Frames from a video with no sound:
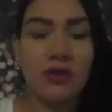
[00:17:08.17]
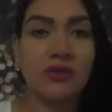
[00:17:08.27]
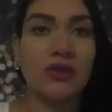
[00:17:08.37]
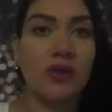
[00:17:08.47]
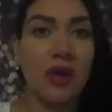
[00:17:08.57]

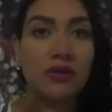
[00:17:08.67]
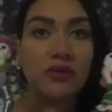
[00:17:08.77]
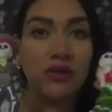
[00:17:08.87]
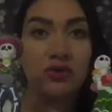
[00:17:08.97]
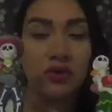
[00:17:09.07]
So that is
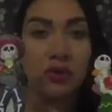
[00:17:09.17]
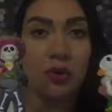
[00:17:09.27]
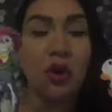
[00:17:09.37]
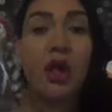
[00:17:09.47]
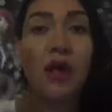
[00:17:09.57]
so
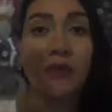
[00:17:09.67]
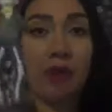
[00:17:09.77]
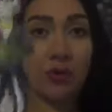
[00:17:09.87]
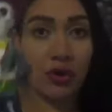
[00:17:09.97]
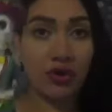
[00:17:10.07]
adorable. And
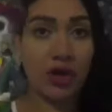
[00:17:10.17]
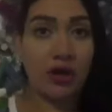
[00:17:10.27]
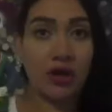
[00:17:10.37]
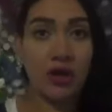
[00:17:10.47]
they were a dollar